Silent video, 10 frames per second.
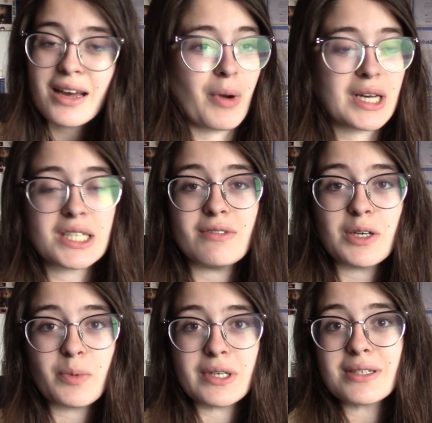The rest of
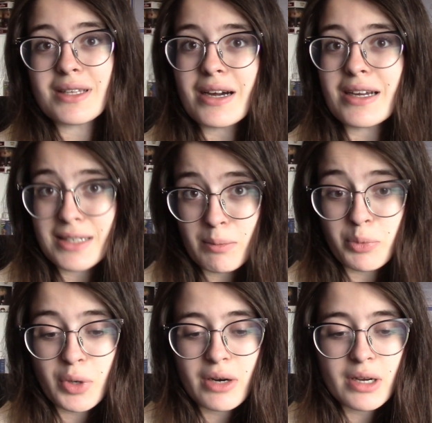it was a
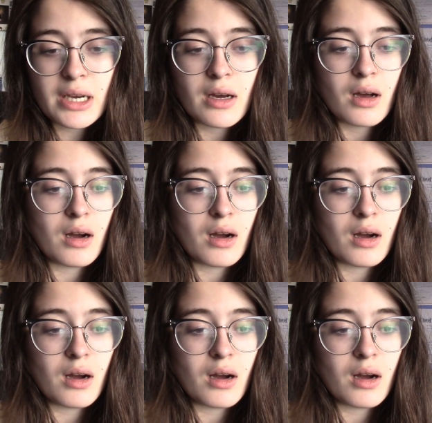contemporary